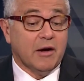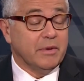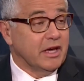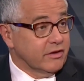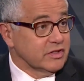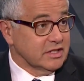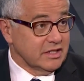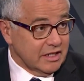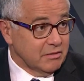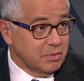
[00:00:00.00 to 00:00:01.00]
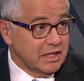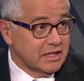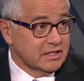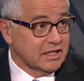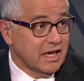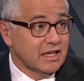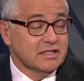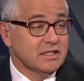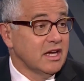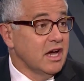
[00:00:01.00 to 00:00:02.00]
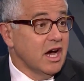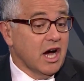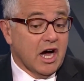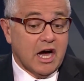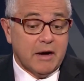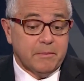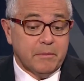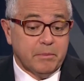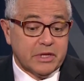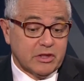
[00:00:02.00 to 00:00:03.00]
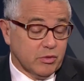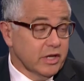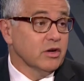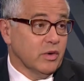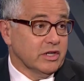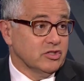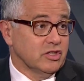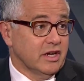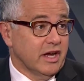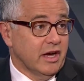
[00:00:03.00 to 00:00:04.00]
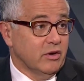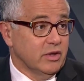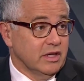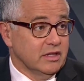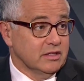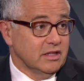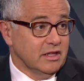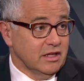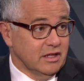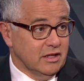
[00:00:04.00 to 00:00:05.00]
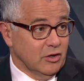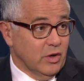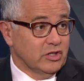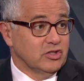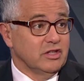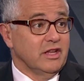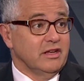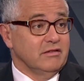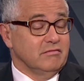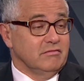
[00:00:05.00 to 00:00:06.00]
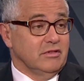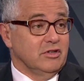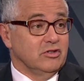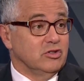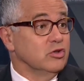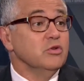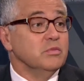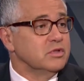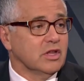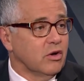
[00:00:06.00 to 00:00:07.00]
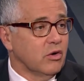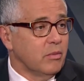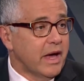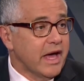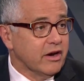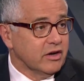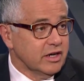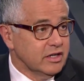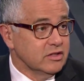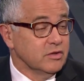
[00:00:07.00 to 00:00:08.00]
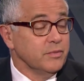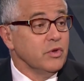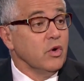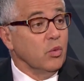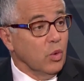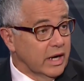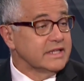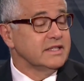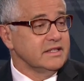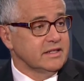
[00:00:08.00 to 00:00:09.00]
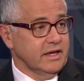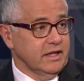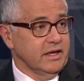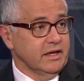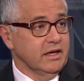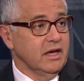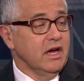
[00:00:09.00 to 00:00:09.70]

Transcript: He obviously didn't beat this case. But the real question now is, and the question that consumes the whole matter is, what is he telling